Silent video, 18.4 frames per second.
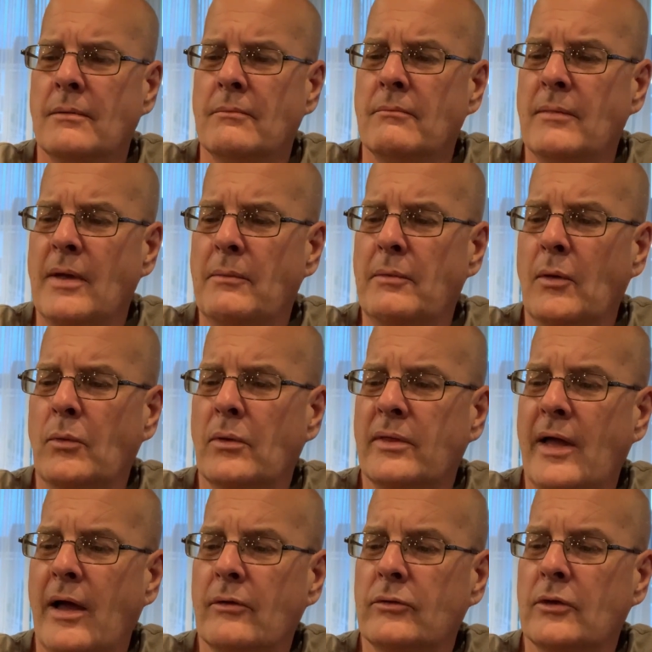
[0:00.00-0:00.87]
maybe
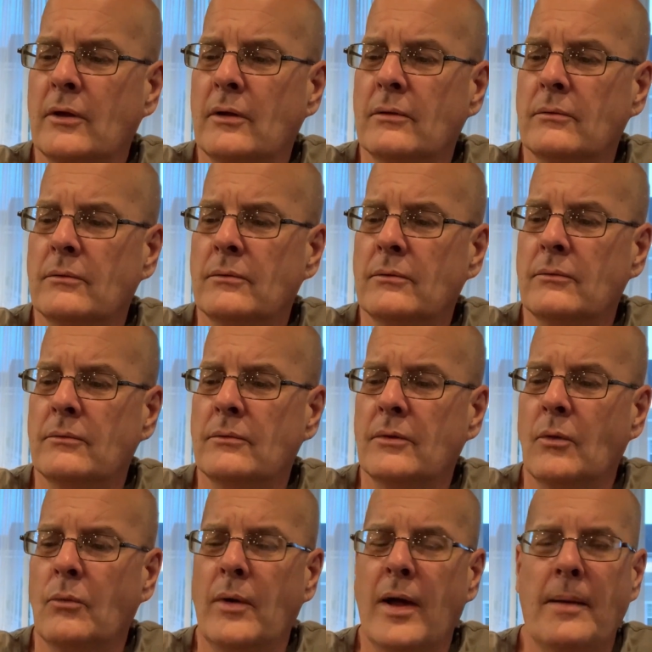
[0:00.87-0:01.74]
without the
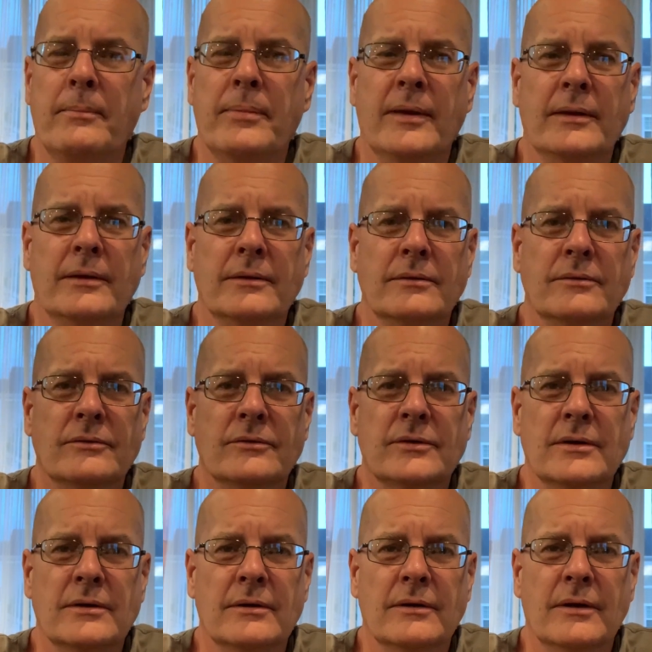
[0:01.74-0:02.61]
weapons
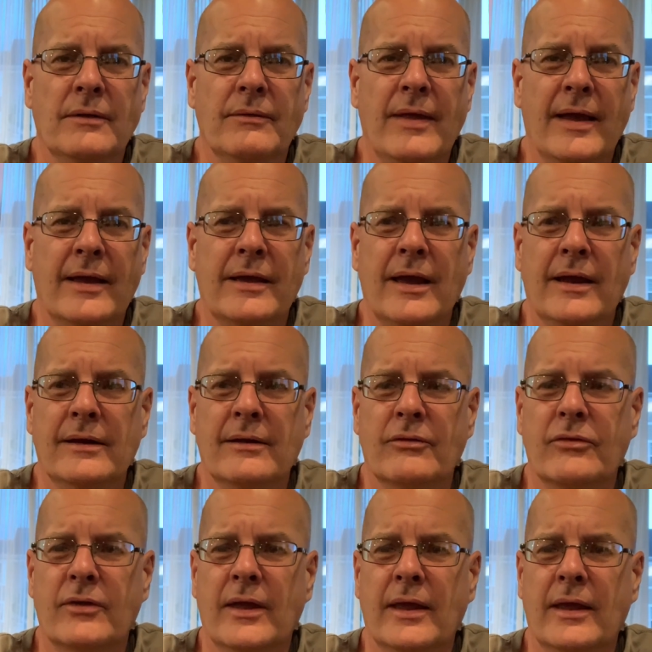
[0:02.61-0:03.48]
and that kind of
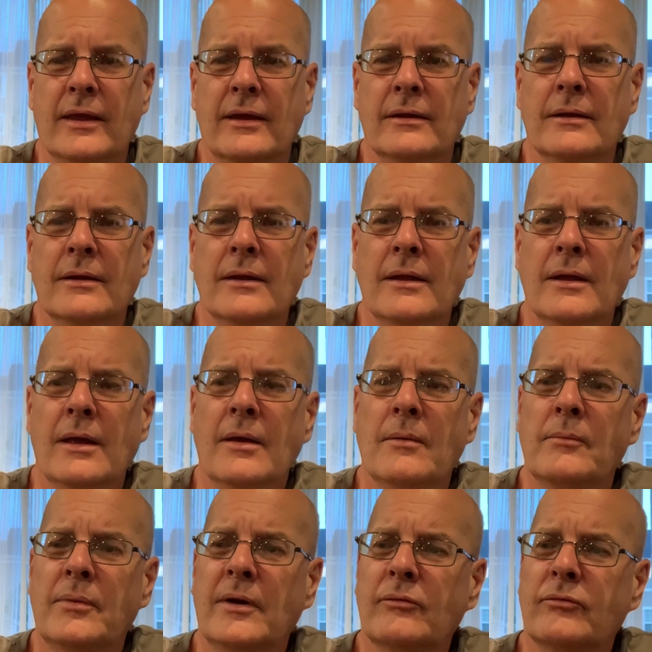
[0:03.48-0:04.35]
thing,
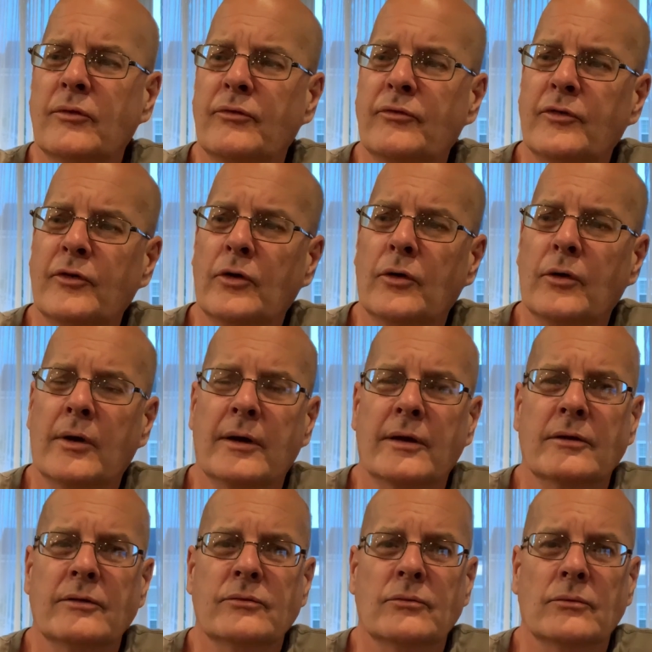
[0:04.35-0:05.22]
but if the fur on
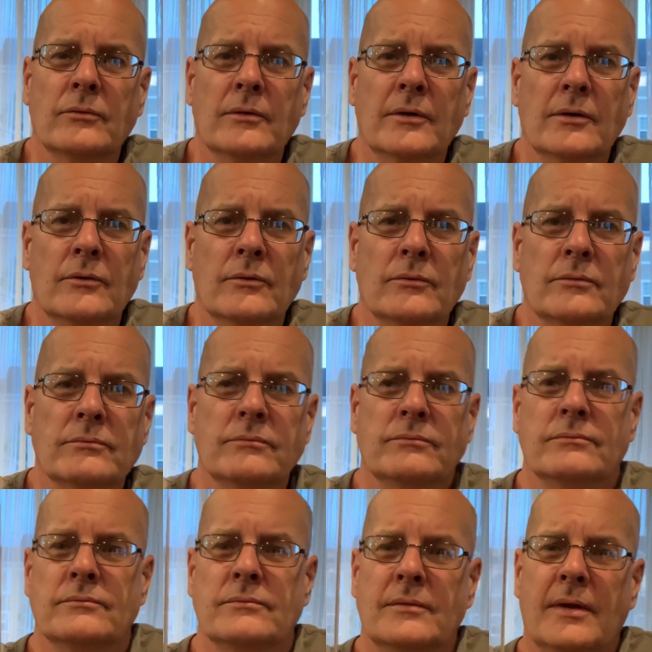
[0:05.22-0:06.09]
his
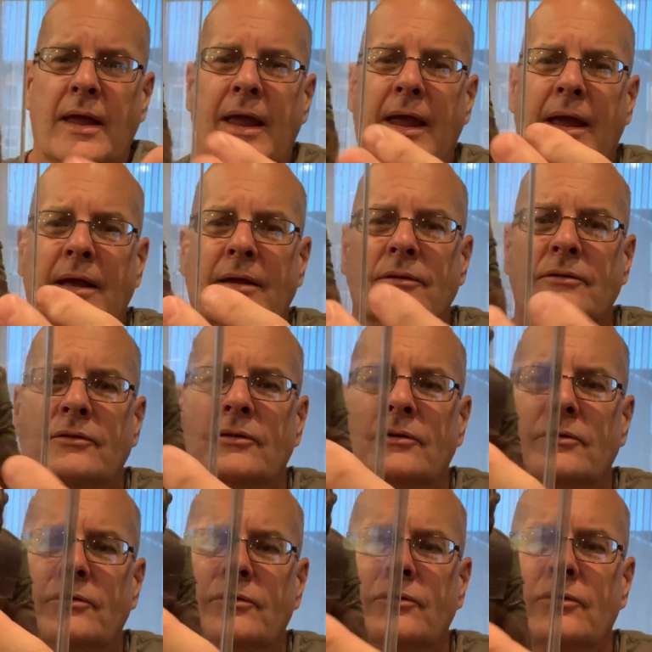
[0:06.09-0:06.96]
hands
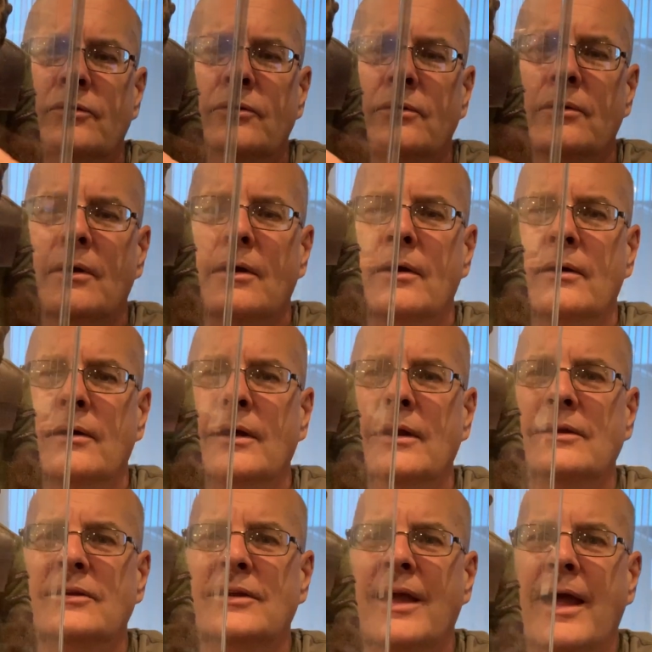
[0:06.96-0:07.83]
is
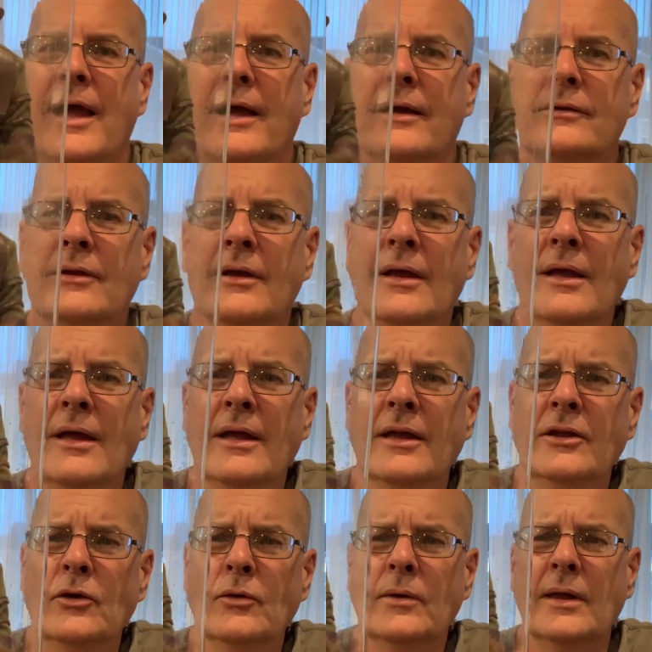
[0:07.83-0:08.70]
intact,
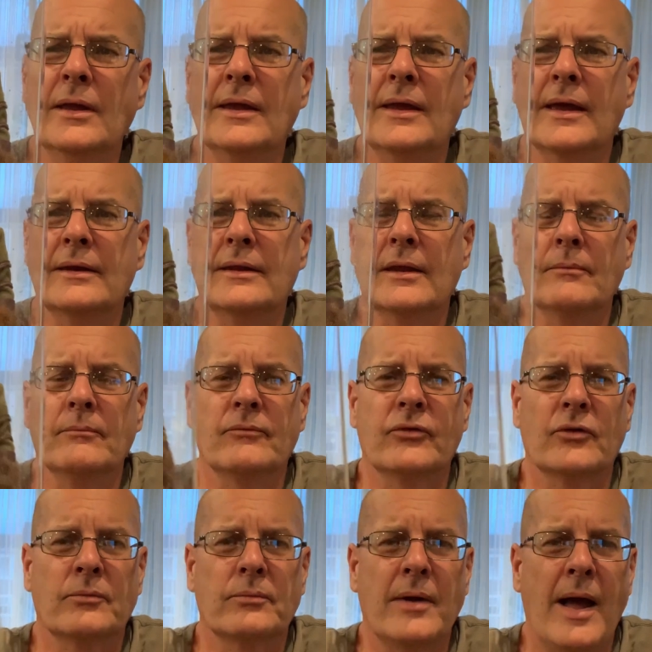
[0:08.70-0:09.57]
you can get him
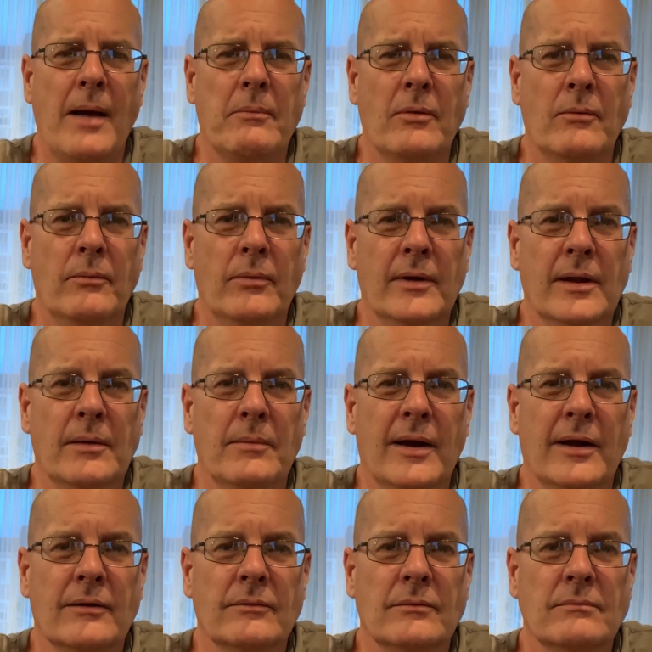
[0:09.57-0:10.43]
for probably
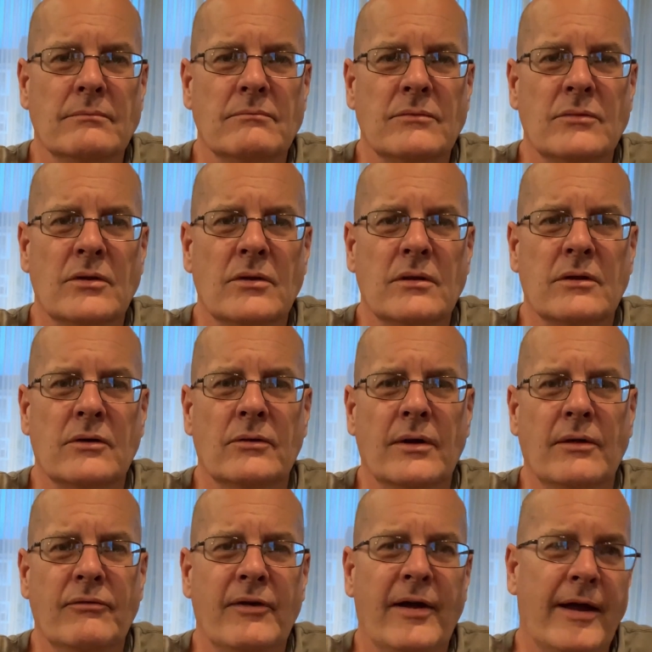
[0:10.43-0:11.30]
about
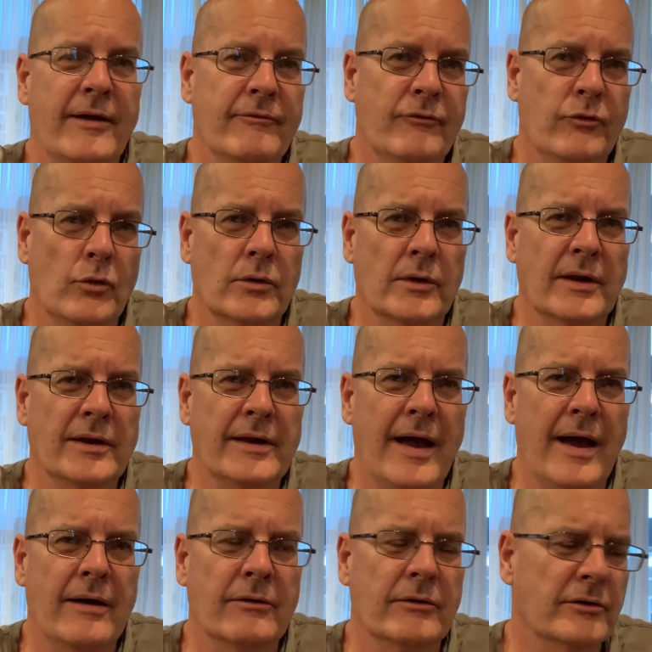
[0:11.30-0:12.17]

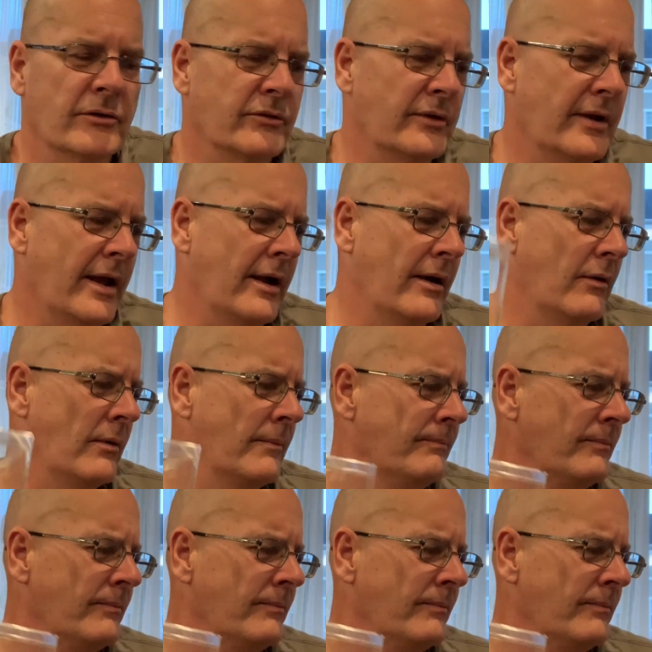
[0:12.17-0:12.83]
$35–40 now.